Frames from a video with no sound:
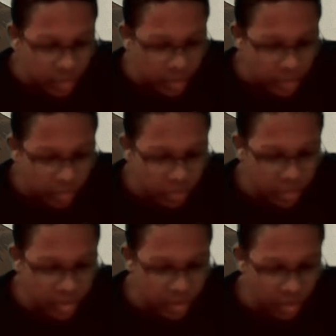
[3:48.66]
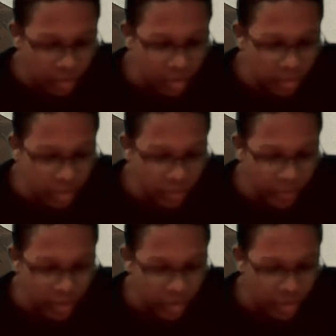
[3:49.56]
This was all
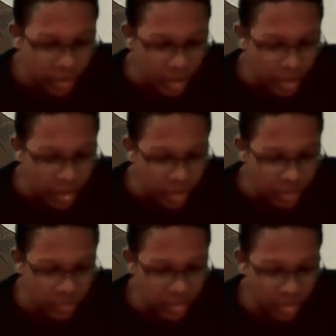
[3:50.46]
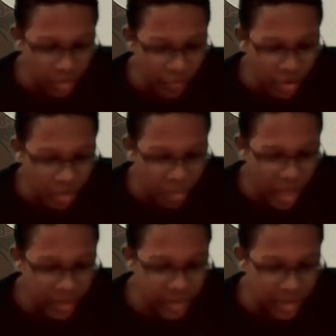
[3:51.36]
around the
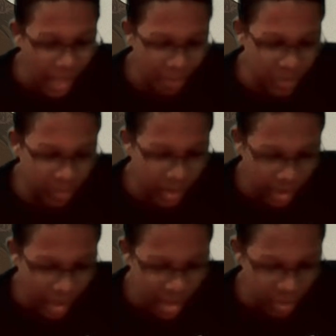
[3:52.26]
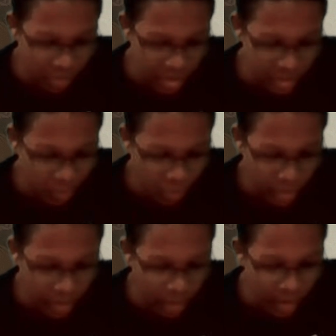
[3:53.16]
back steps when I got here this
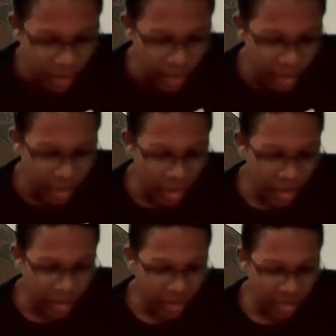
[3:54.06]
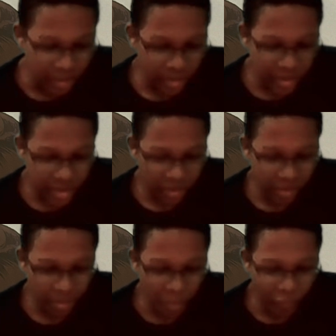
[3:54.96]
morning. Tell
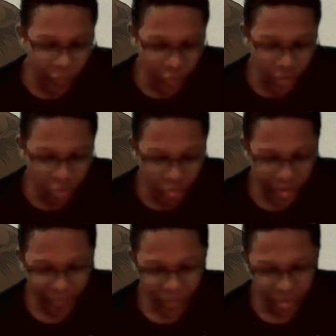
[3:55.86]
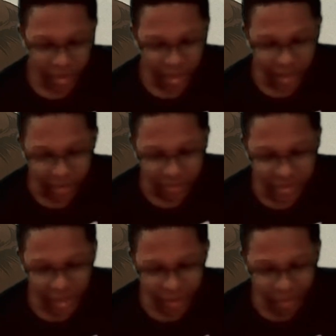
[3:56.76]
them I'm very grateful.
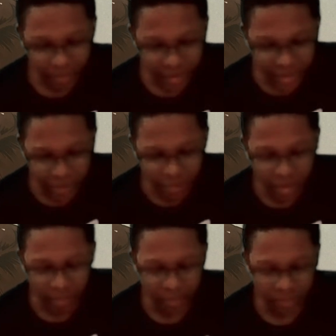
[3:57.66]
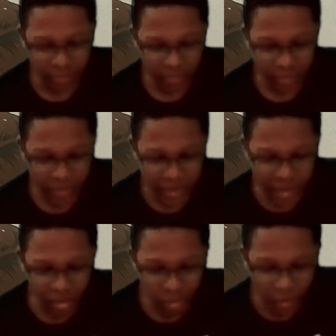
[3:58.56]
Tell them
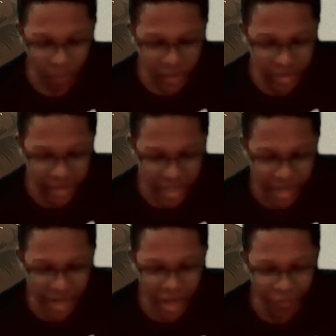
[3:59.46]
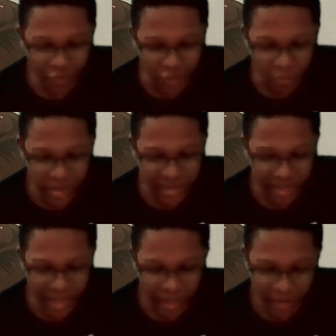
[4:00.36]
they must never do this
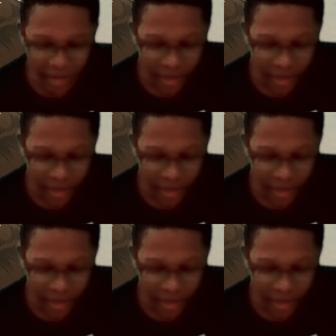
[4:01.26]
again.